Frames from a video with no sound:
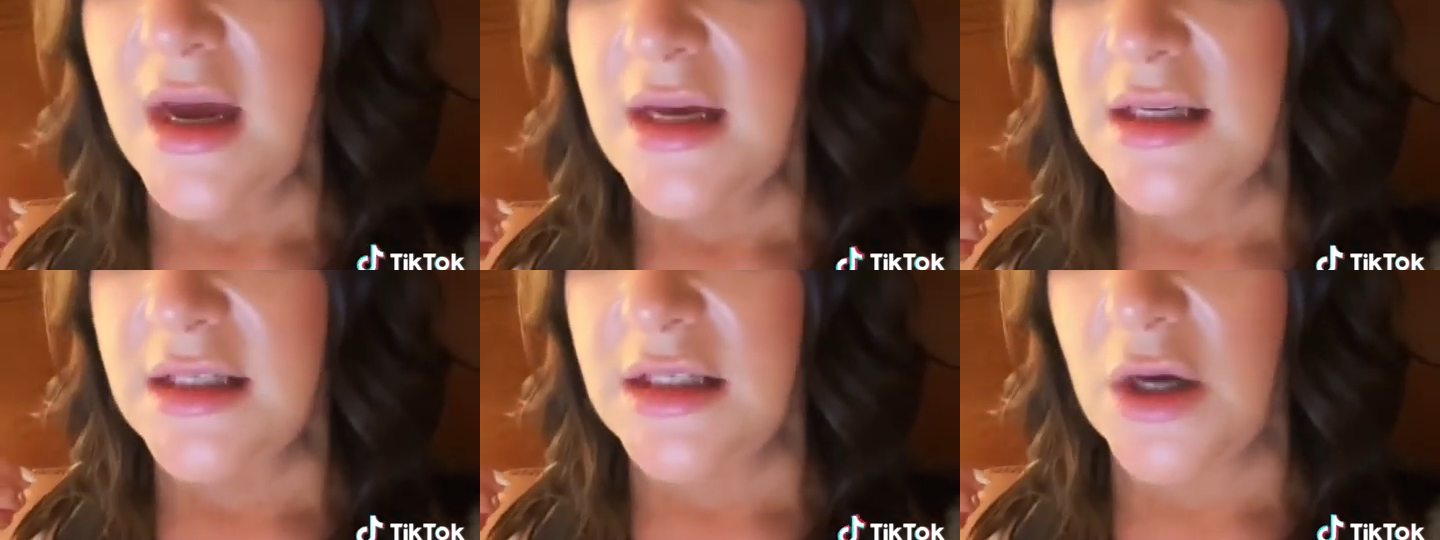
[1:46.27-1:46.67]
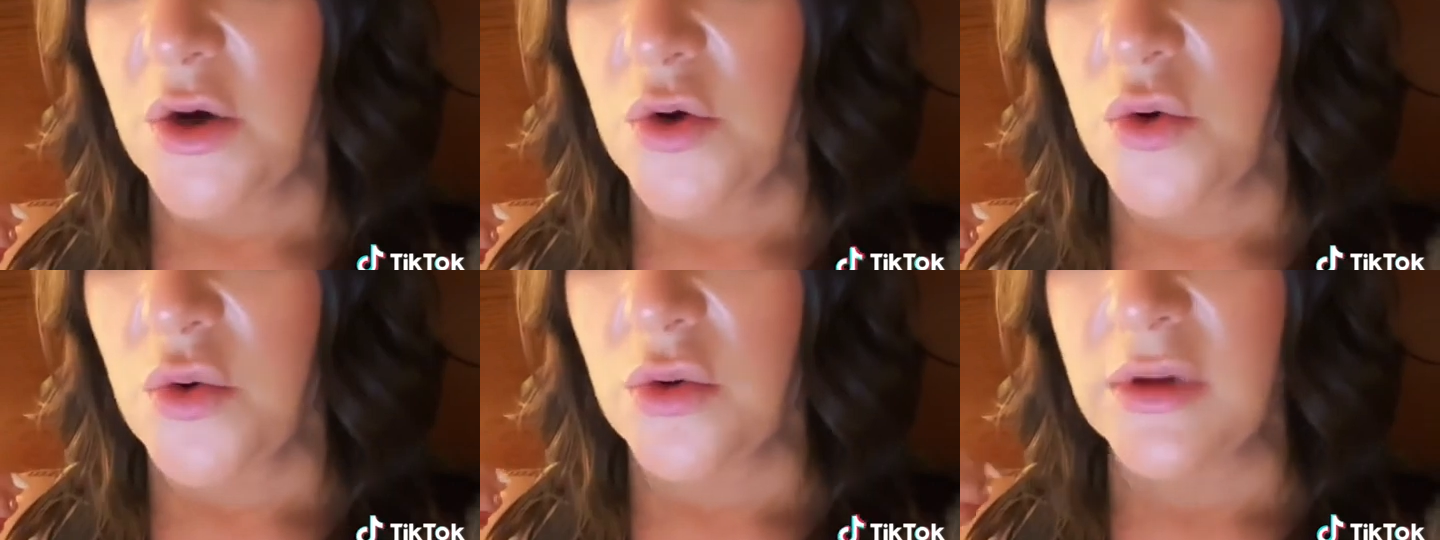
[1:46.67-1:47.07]

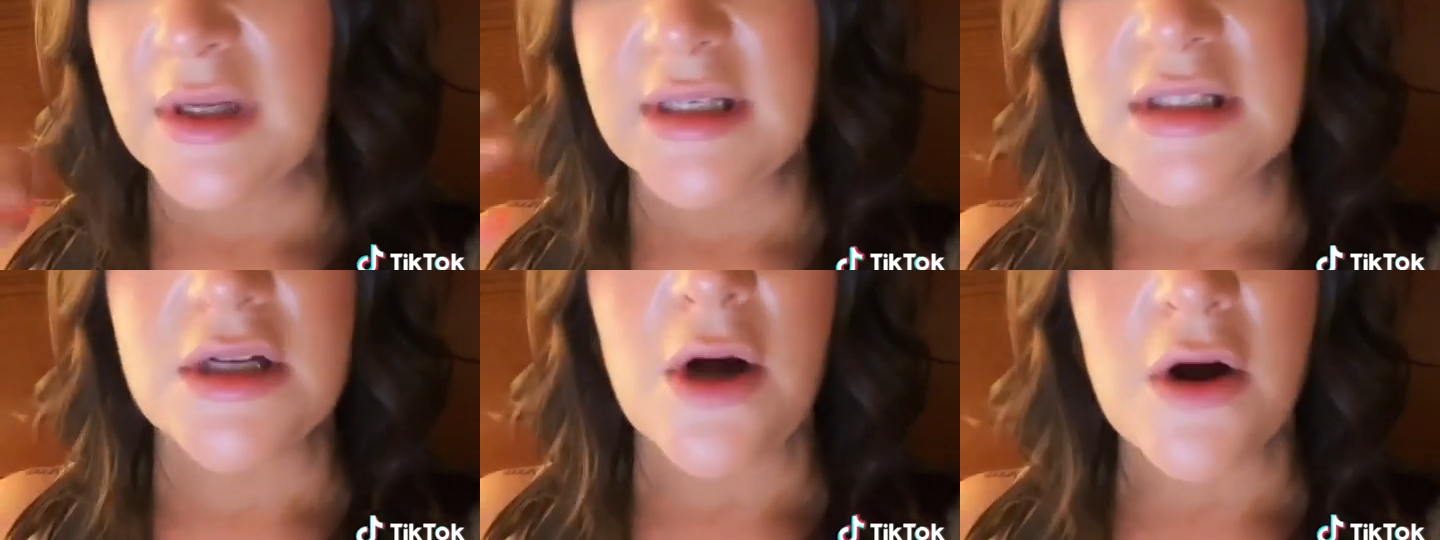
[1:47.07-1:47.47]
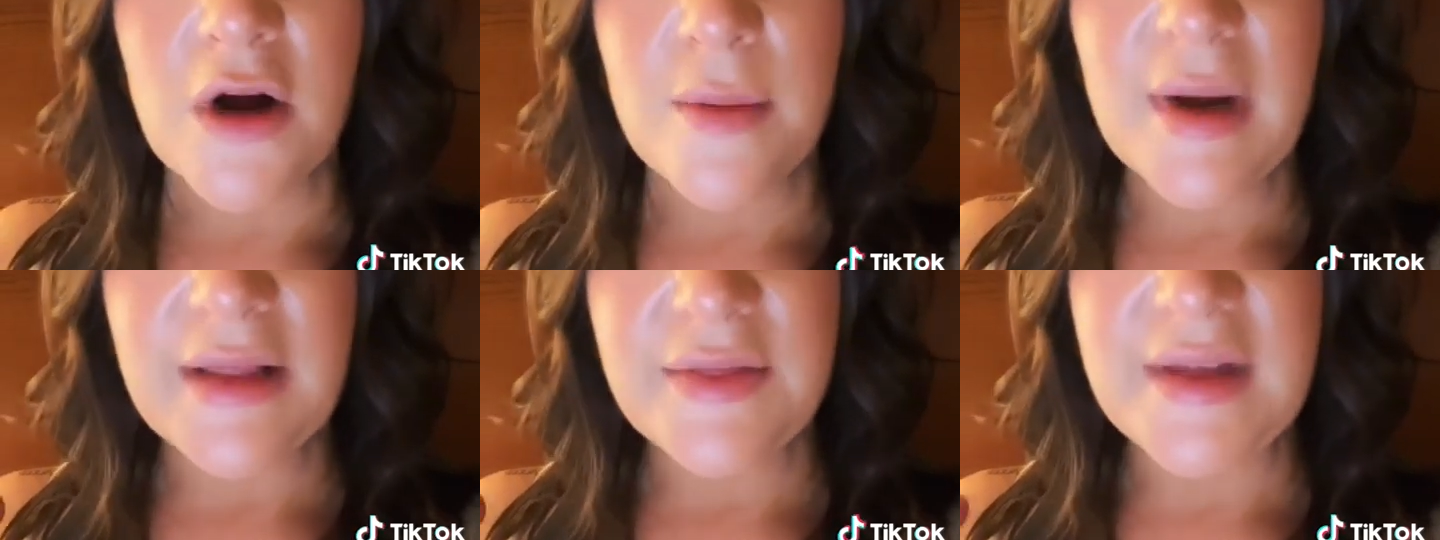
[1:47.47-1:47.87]
So let's talk
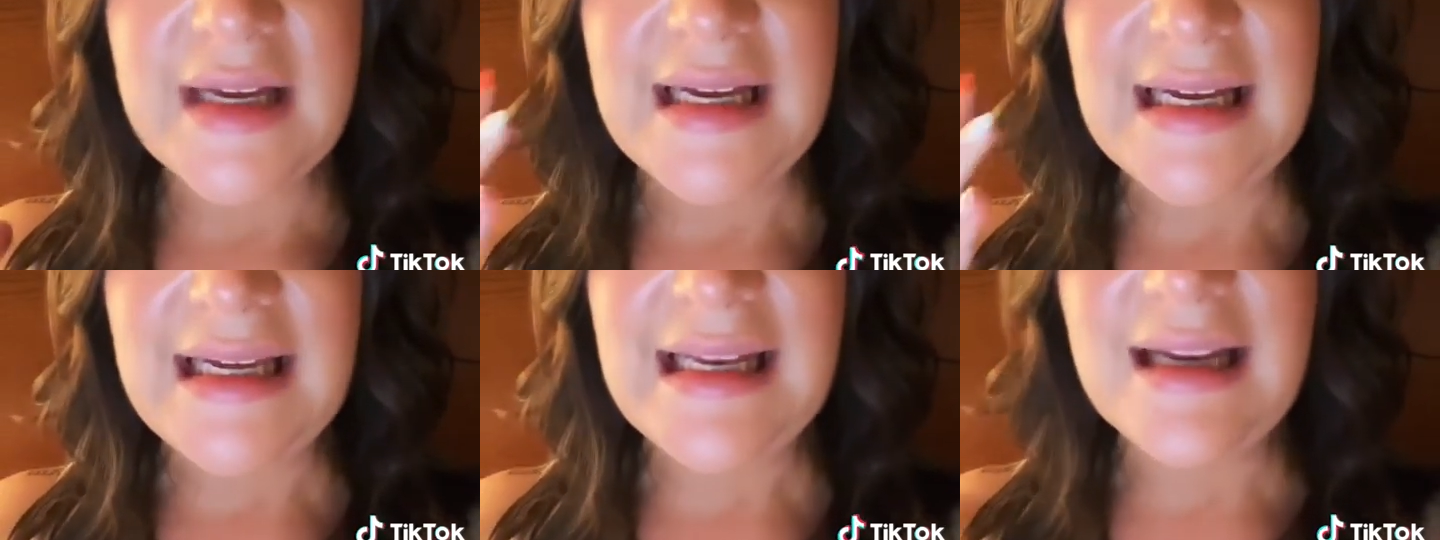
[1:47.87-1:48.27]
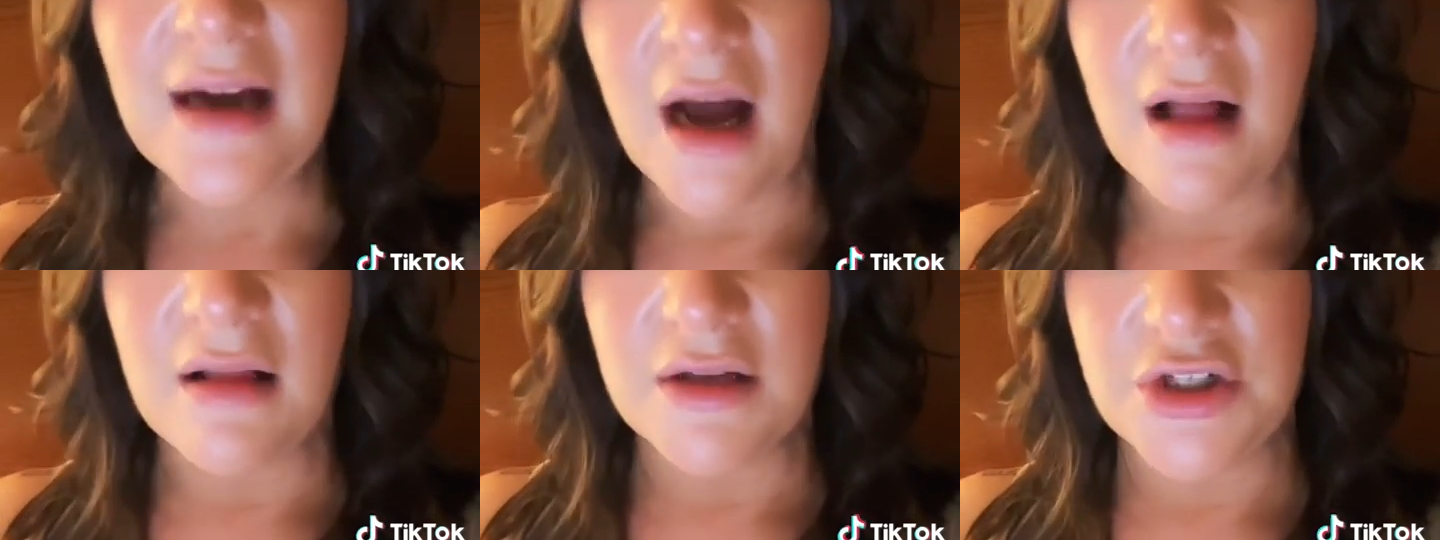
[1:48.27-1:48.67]
about the
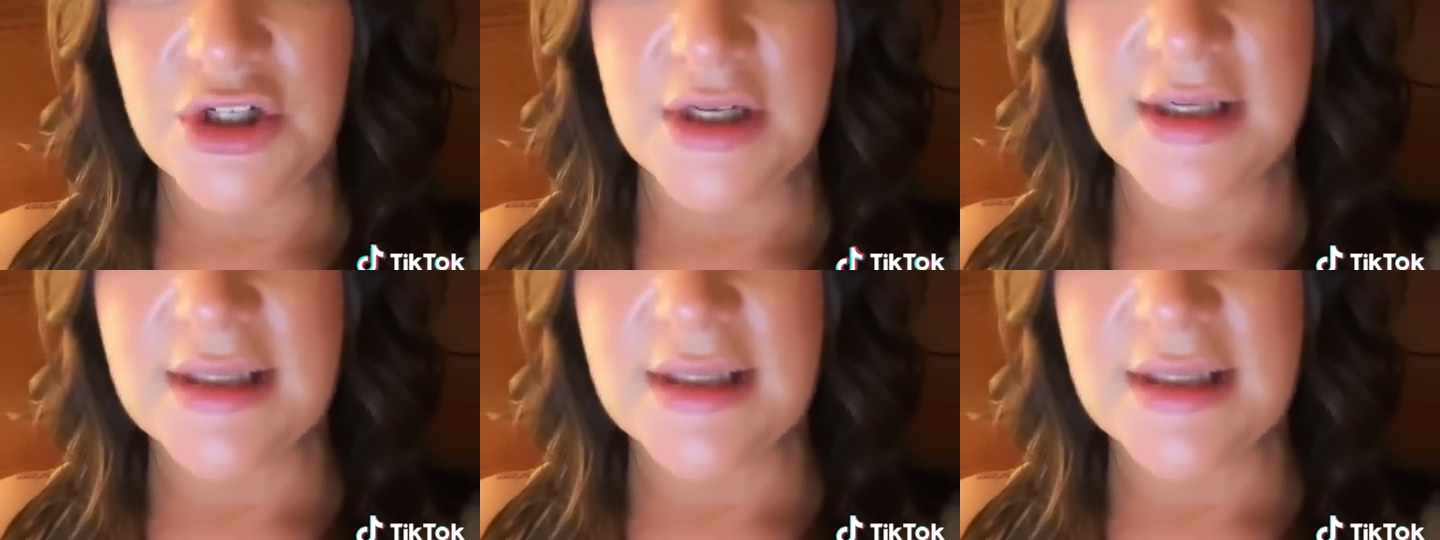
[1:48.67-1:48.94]
etiology.